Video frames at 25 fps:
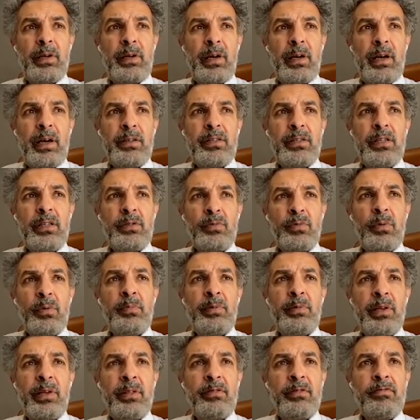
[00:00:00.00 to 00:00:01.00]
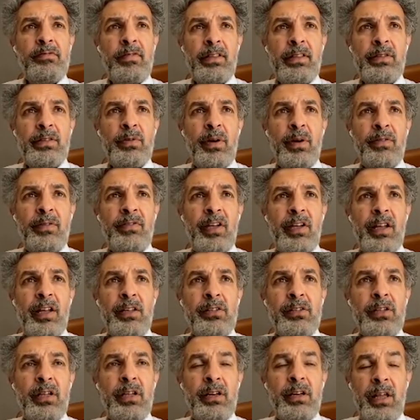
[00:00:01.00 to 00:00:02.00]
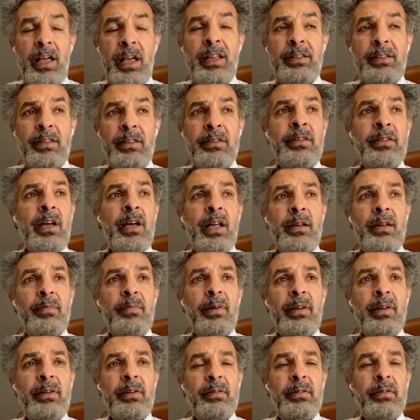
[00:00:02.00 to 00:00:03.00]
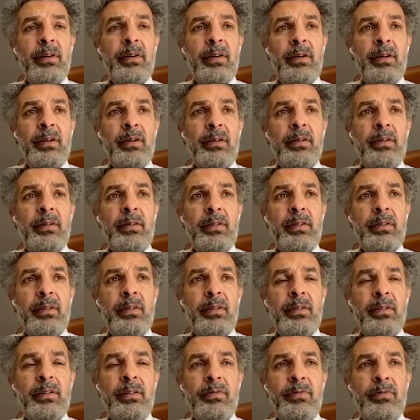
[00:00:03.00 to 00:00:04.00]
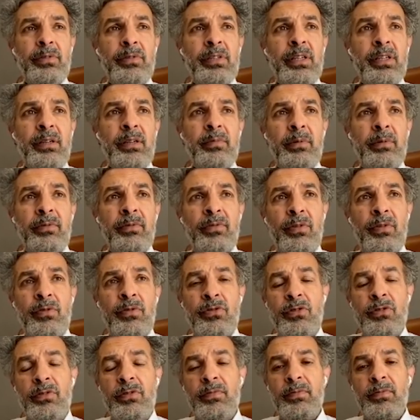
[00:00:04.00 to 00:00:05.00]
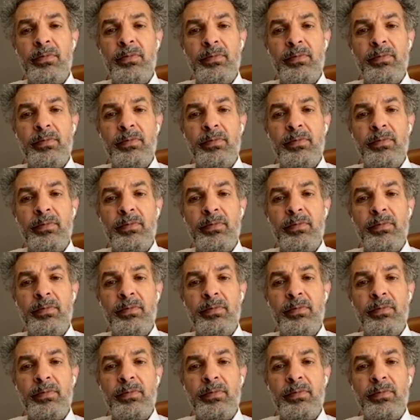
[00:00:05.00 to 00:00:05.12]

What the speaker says: ISIS will be a threat to Afghanistan and the Taliban in the foreseeable future.